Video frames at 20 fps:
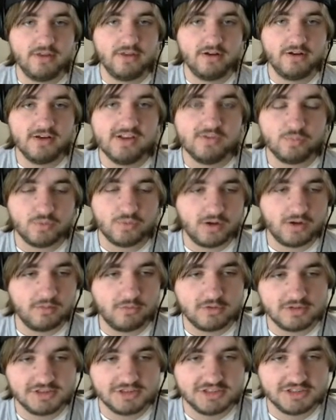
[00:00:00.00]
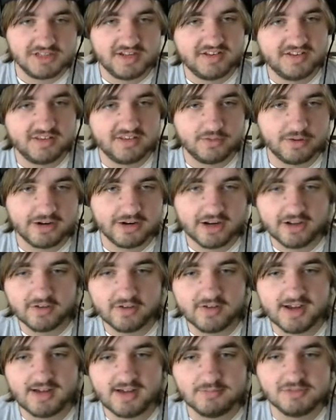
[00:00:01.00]
There is one more chest that we're going to
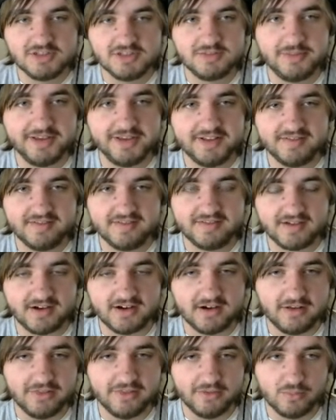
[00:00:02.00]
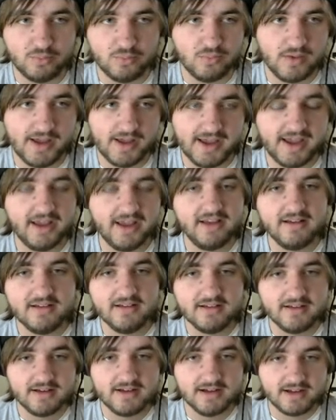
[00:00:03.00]
grab just because it's on the way.
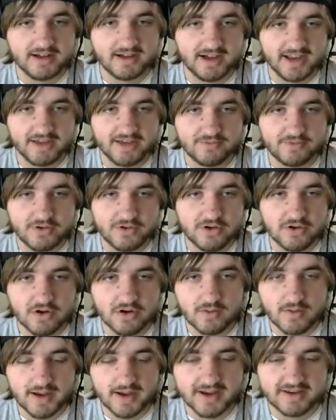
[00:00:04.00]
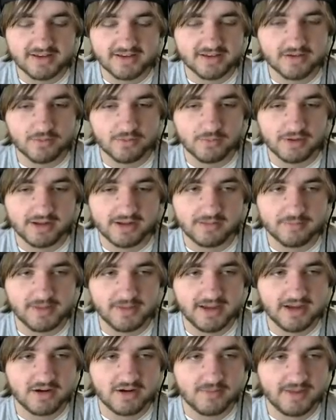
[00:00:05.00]
I have no idea what it
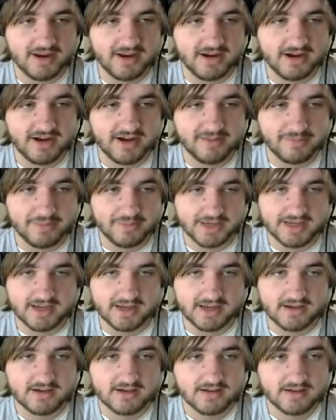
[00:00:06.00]
may or may not be.